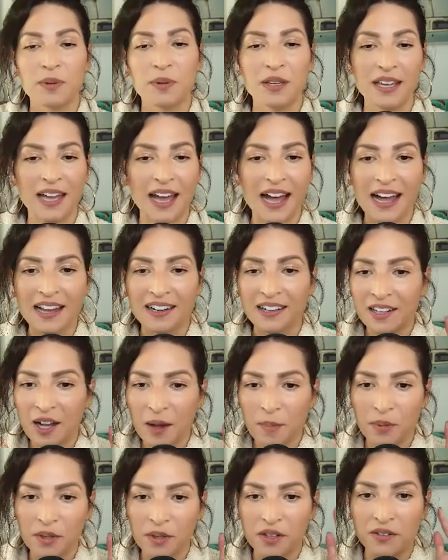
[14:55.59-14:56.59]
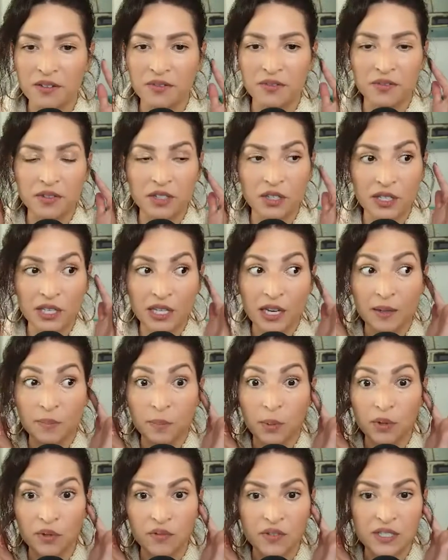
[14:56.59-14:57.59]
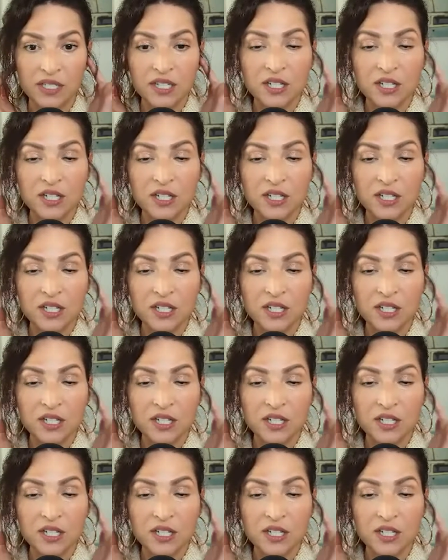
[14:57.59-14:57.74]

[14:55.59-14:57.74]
He had a couple of he, he had both of his